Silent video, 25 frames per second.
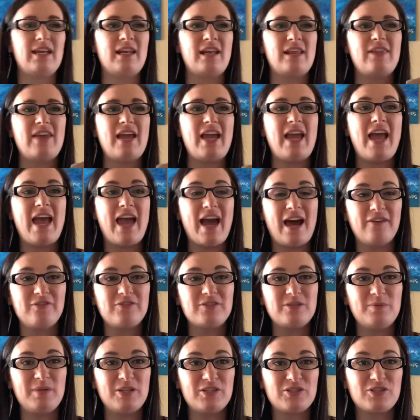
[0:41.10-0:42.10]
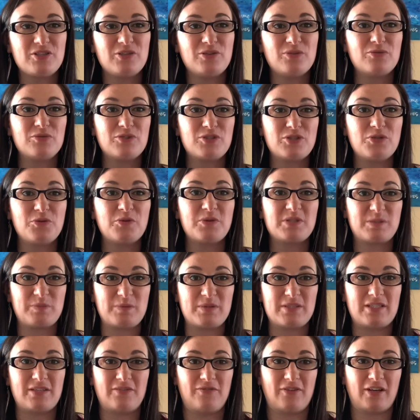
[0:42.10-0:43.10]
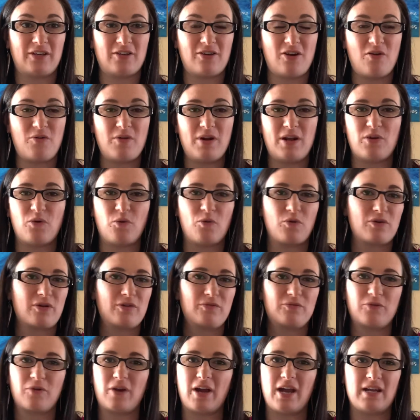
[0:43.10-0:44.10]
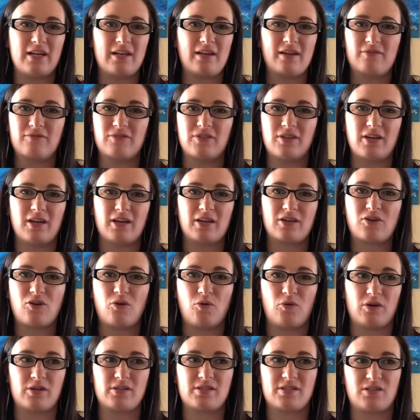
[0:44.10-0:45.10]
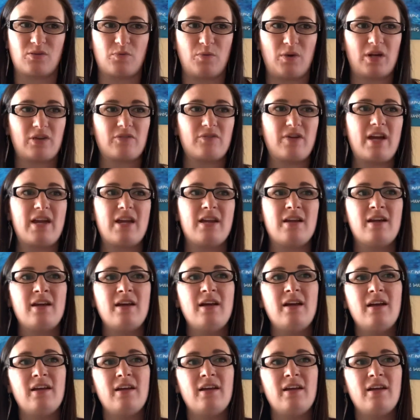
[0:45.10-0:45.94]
they have to be tuned to a specific note in order for any of the chords to work right.